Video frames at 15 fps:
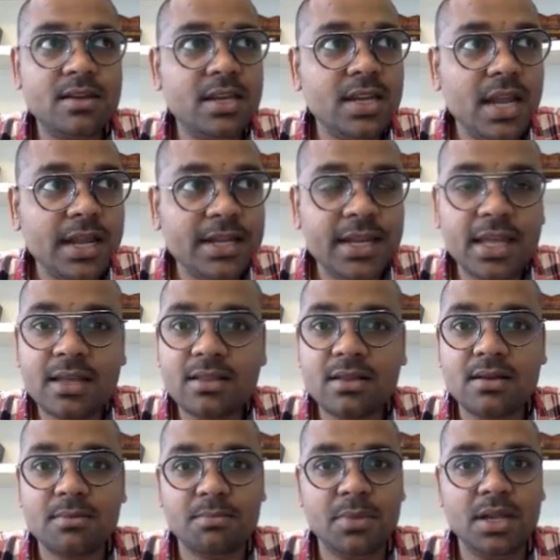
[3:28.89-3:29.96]
Did I take
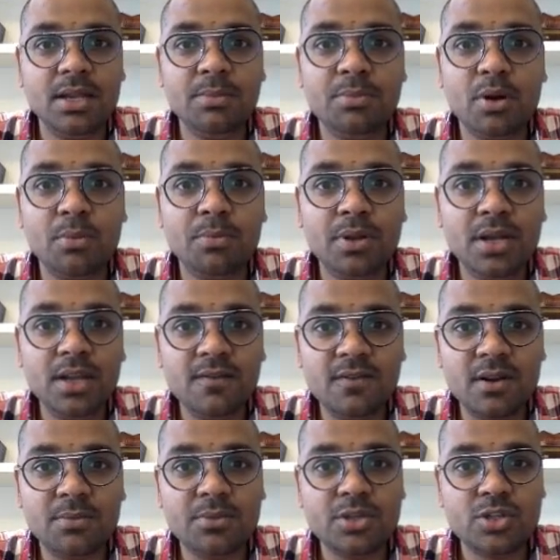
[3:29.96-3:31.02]
the money properly
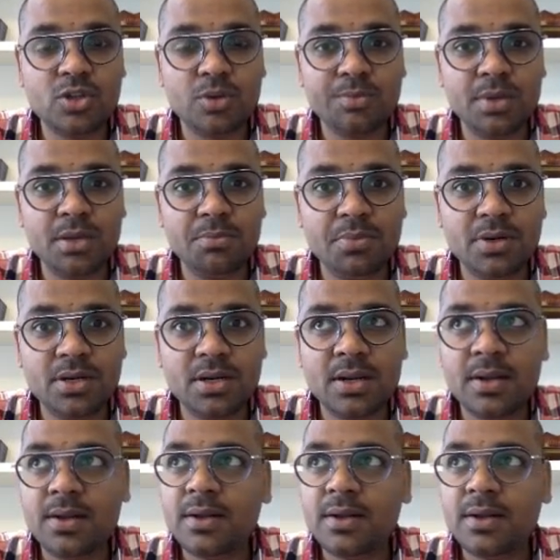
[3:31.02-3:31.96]
from the shopkeeper?